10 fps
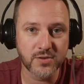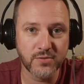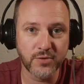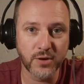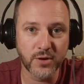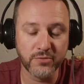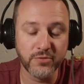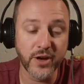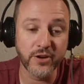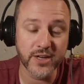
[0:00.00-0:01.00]
from
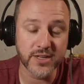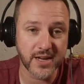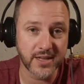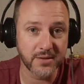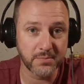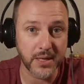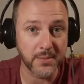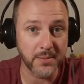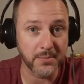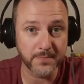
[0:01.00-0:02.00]
various other
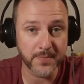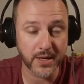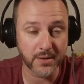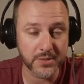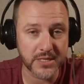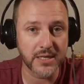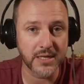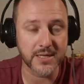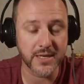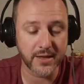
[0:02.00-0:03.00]
people,
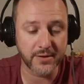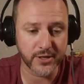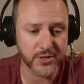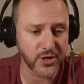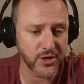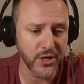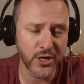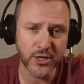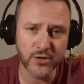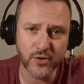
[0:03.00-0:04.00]
particularly South African. So
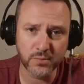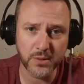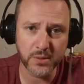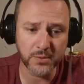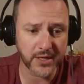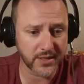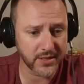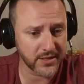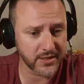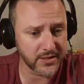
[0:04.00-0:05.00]
you've got people like
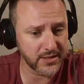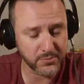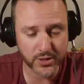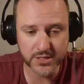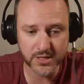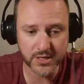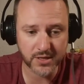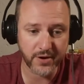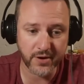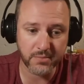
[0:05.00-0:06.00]
Divan Botha,
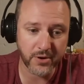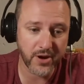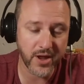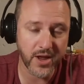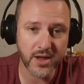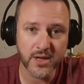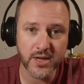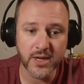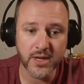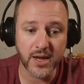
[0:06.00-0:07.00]
Farron Murray,
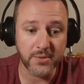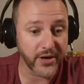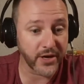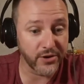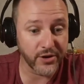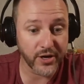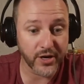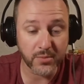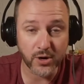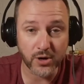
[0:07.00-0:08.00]
Eric Kruger,
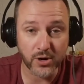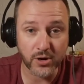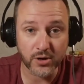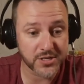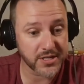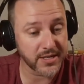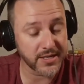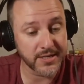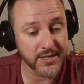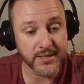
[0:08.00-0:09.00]
Mark
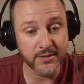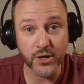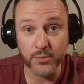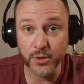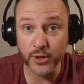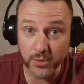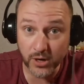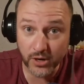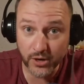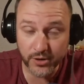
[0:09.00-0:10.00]
Forrester, Romeo
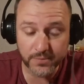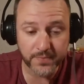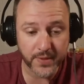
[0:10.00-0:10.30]
Kumalo,